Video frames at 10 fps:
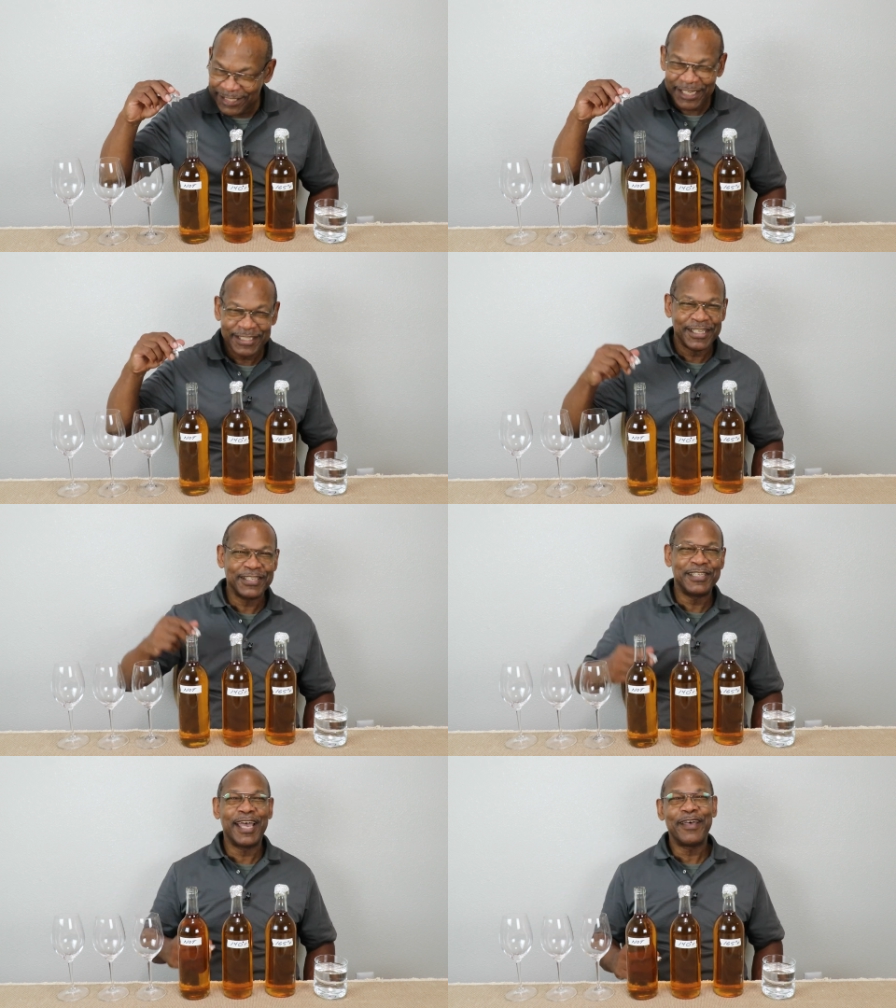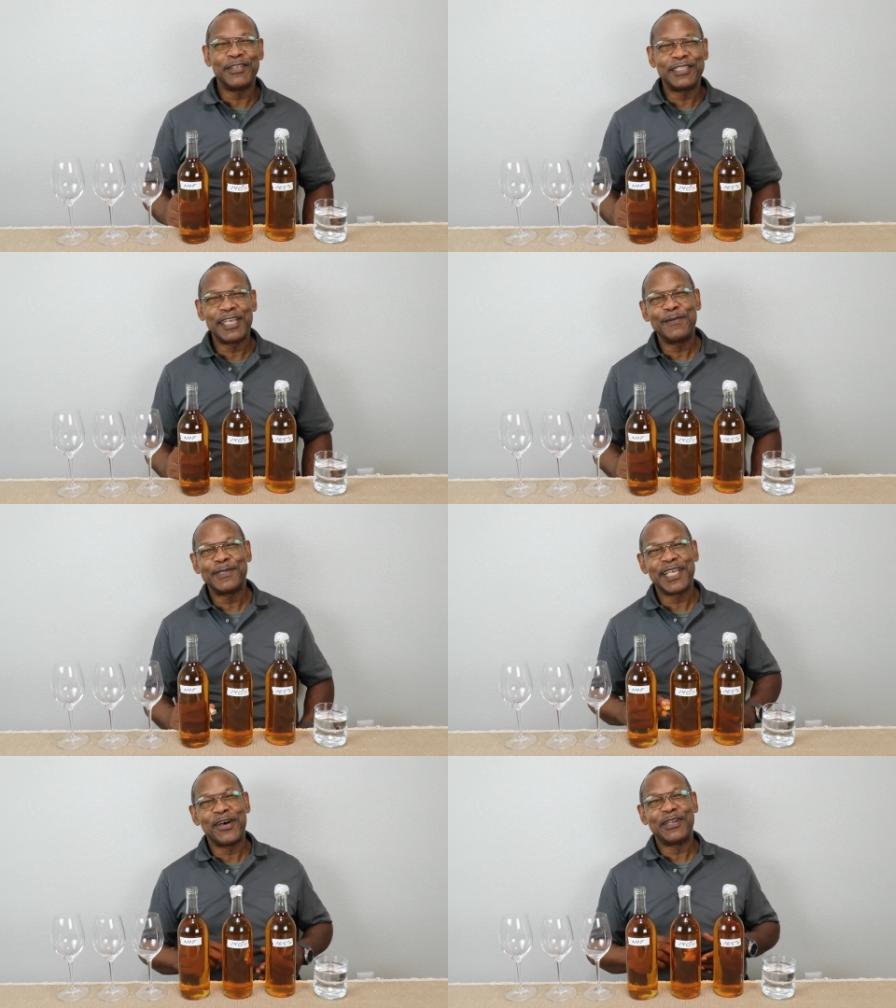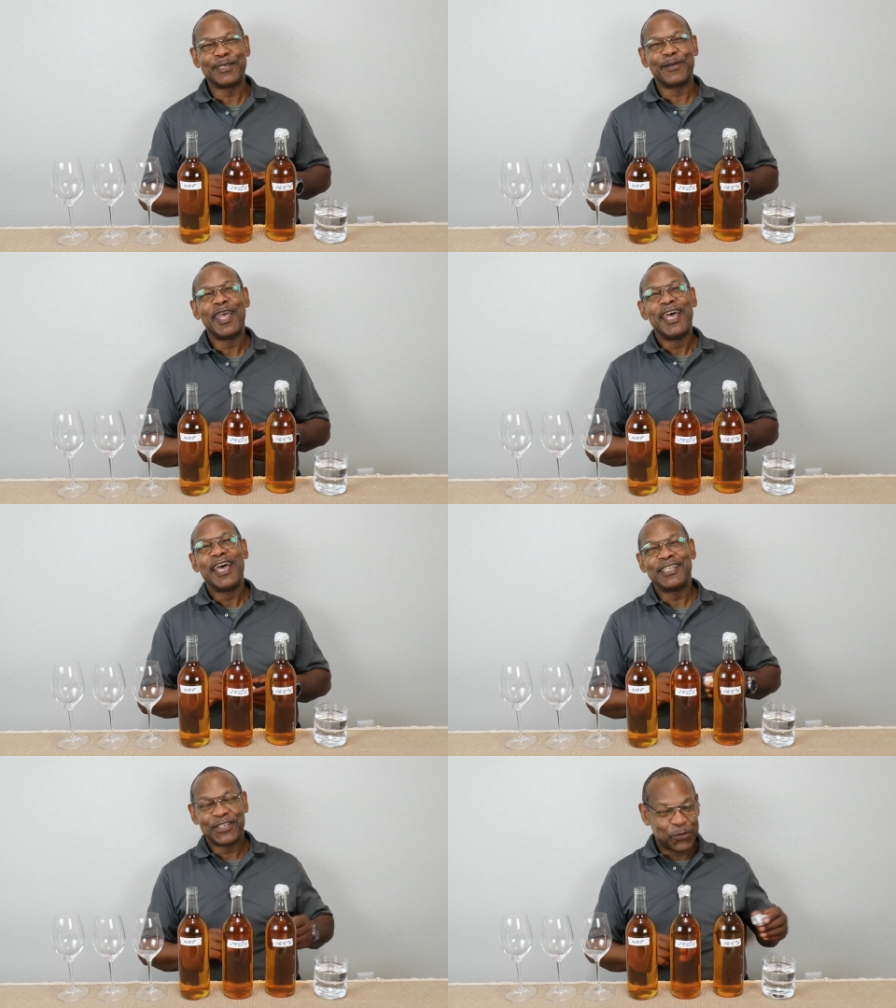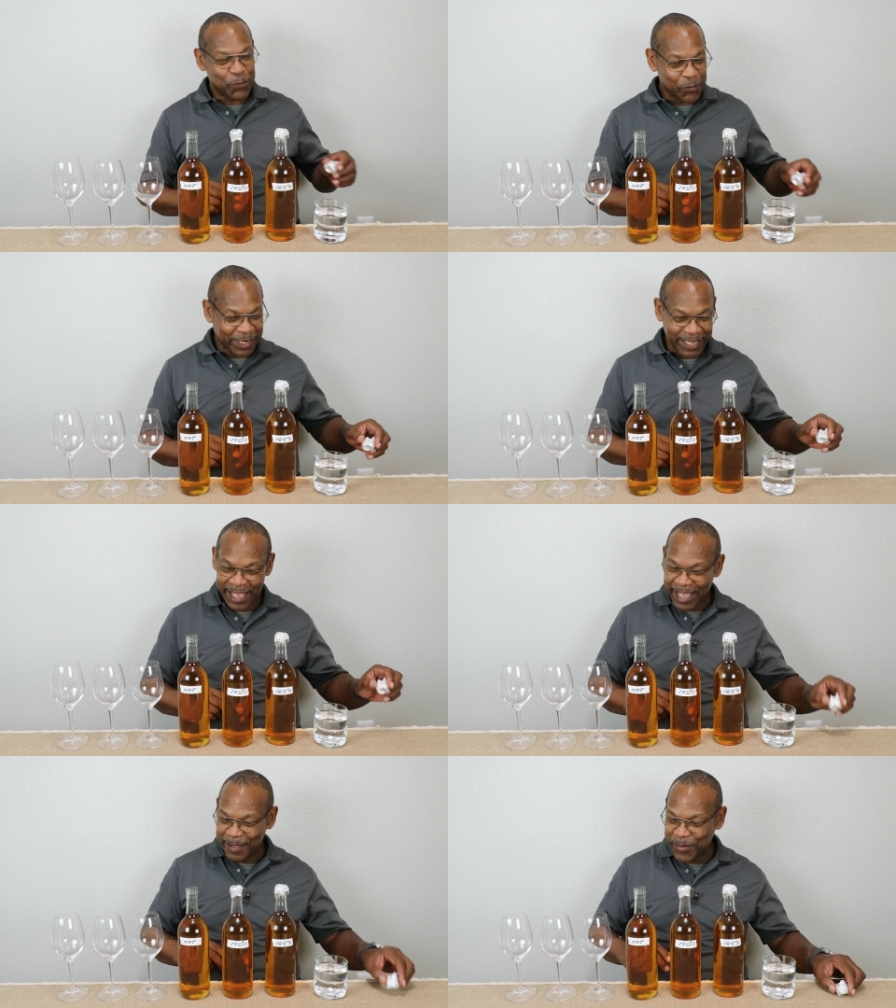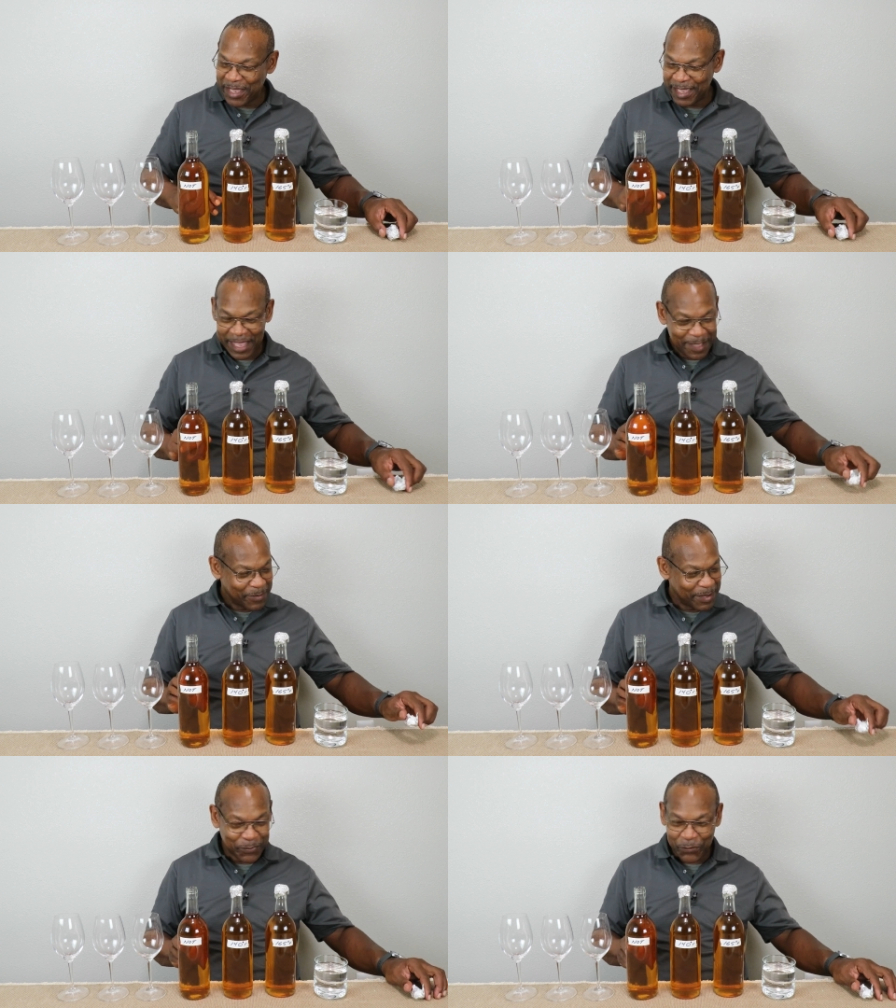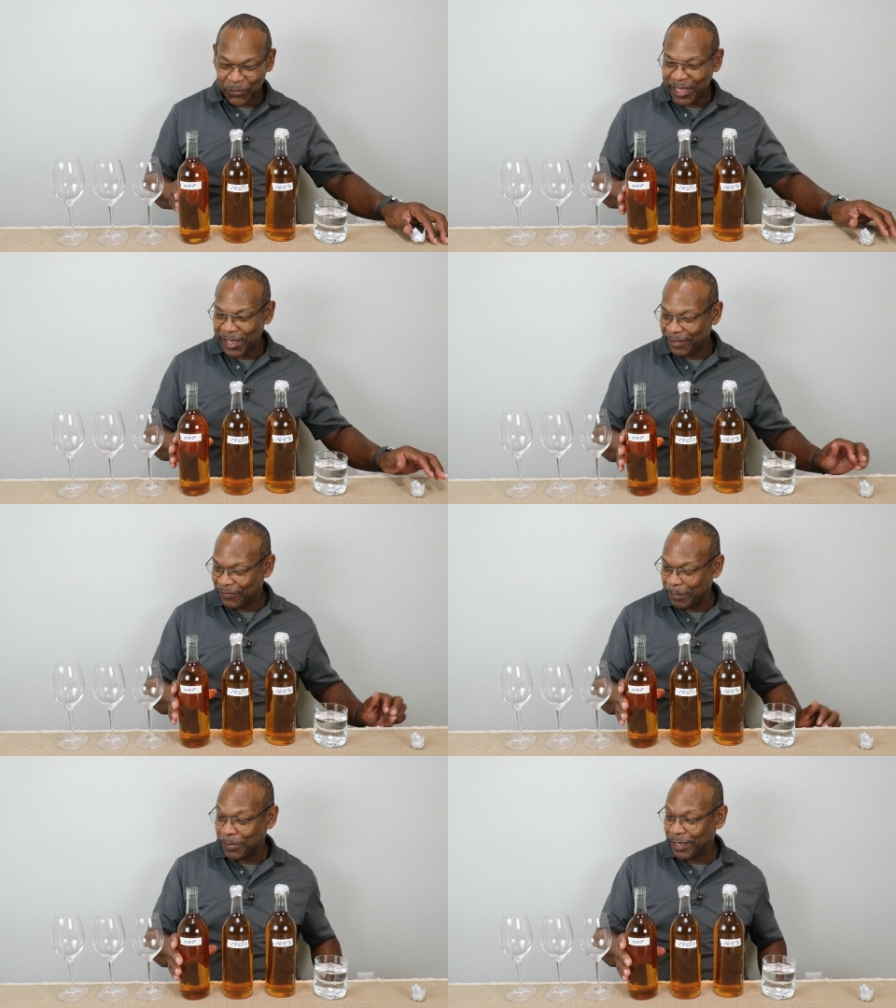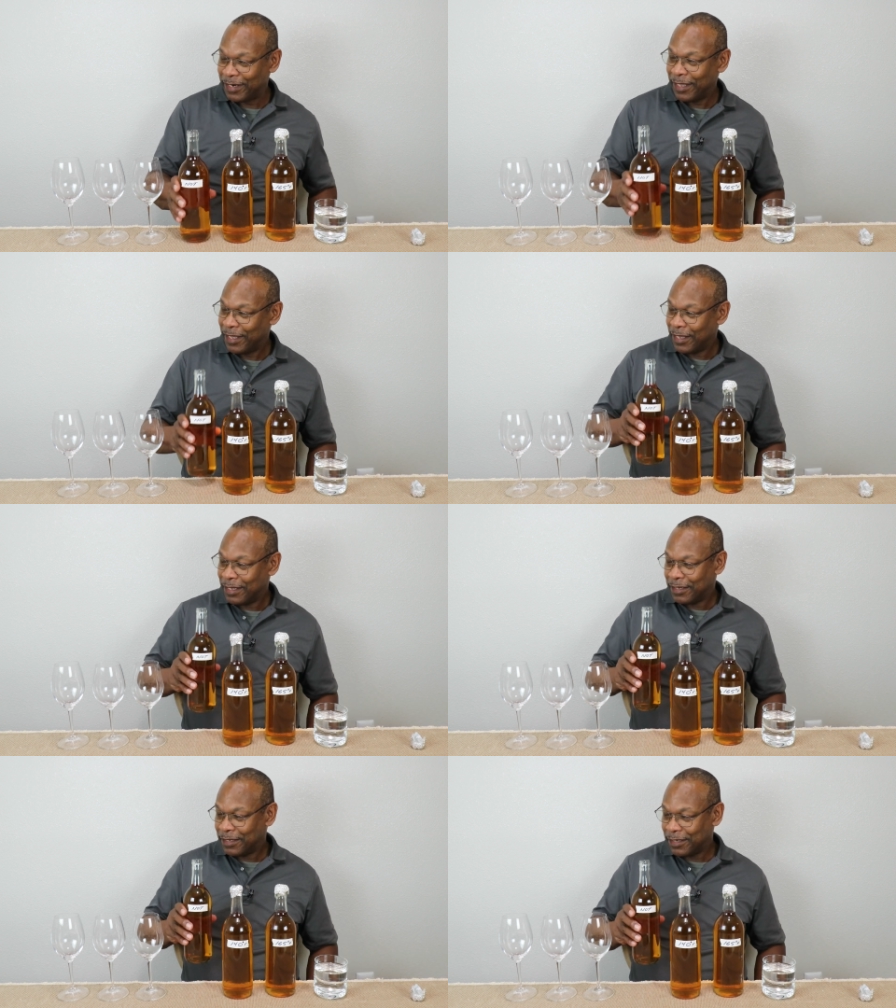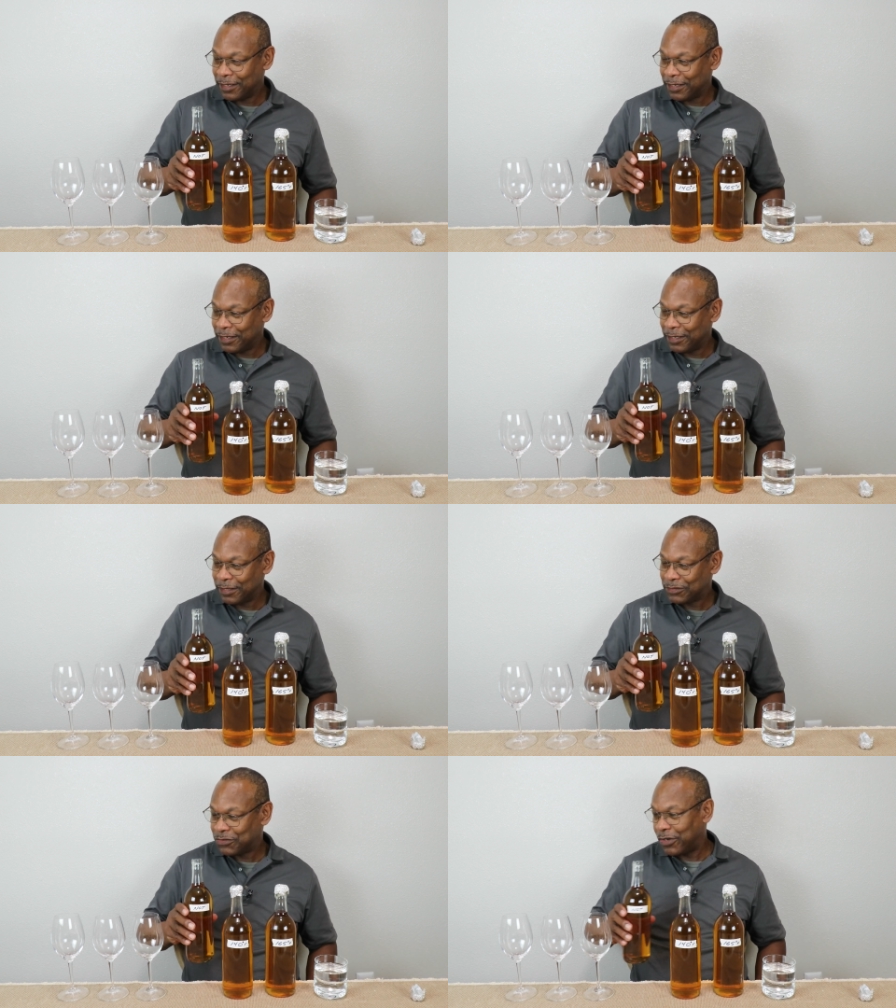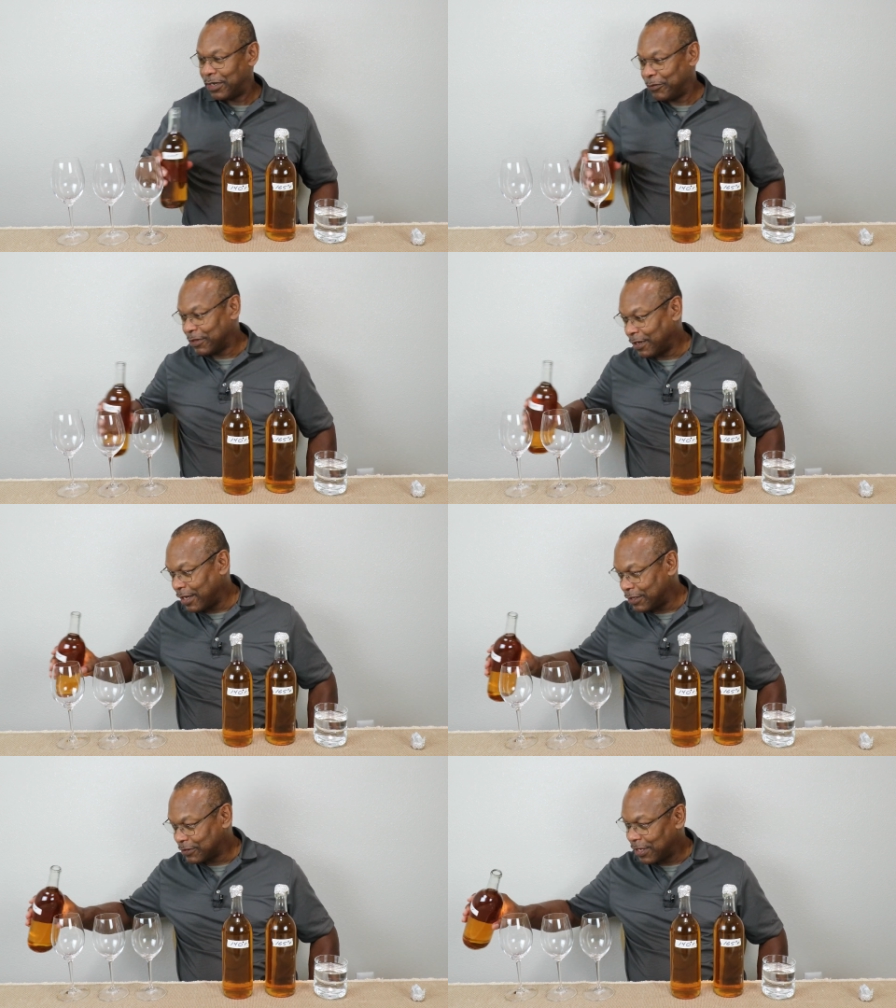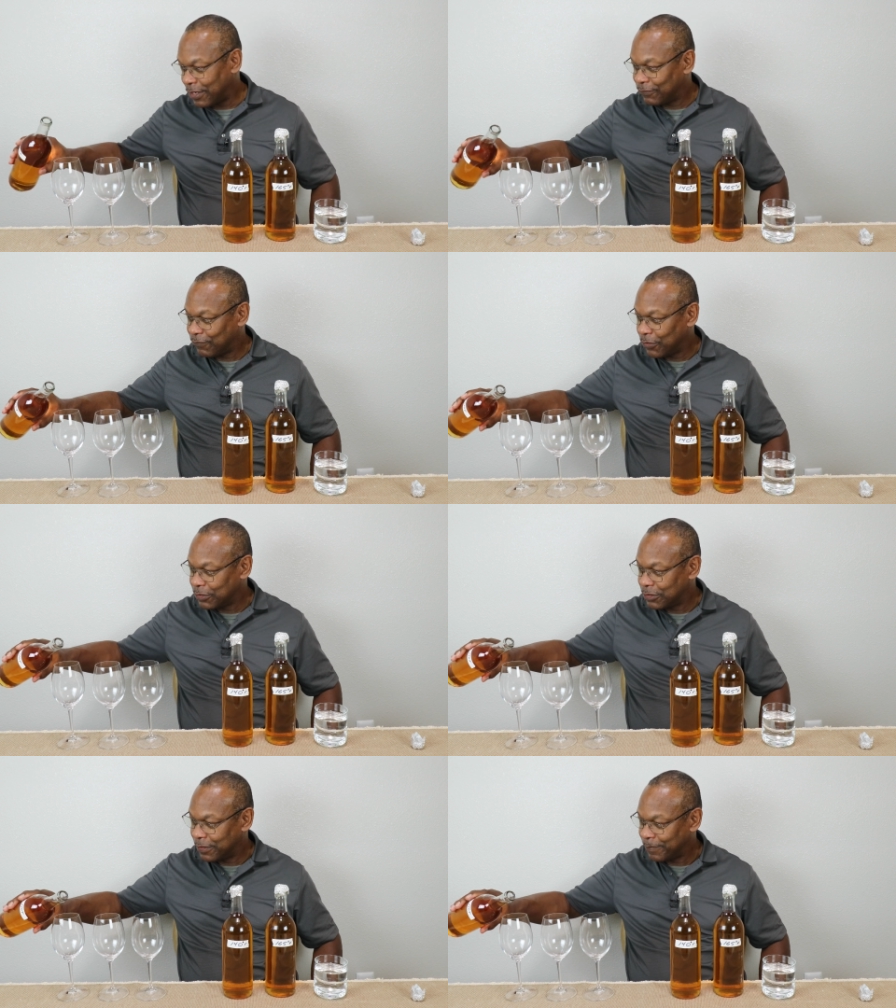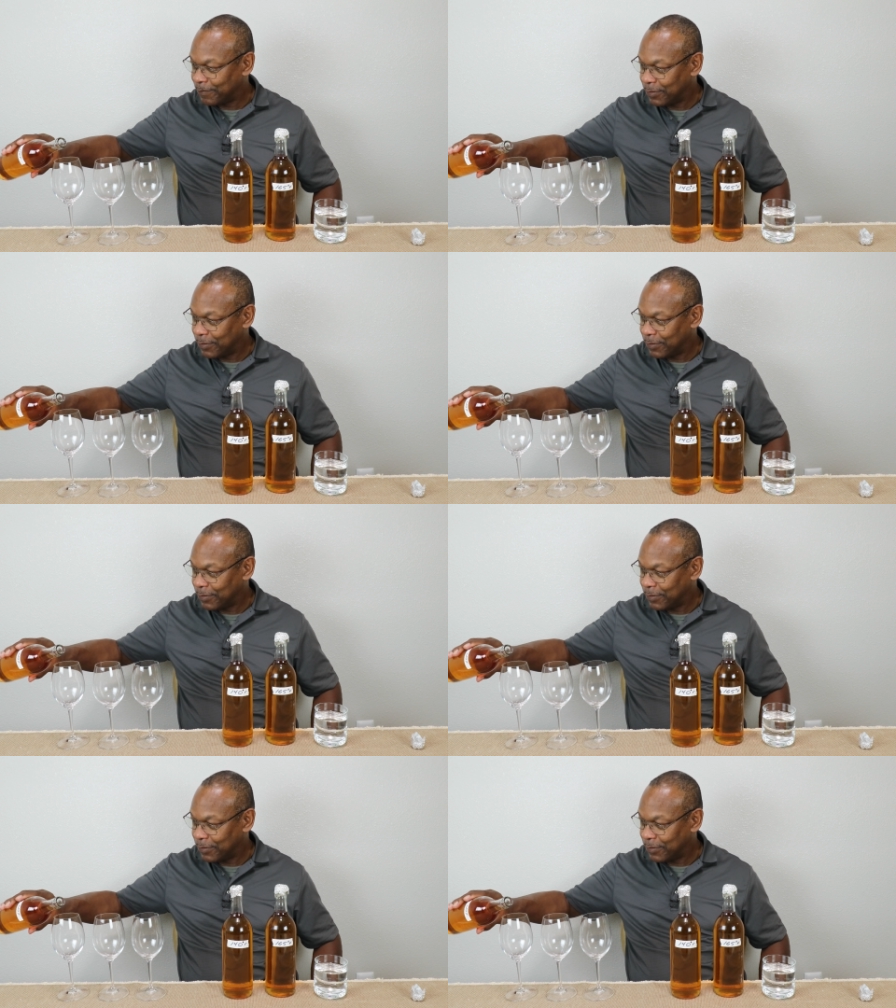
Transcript: Just doesn't have the same sound as a cork being pulled out of it, but starting with the last glass first.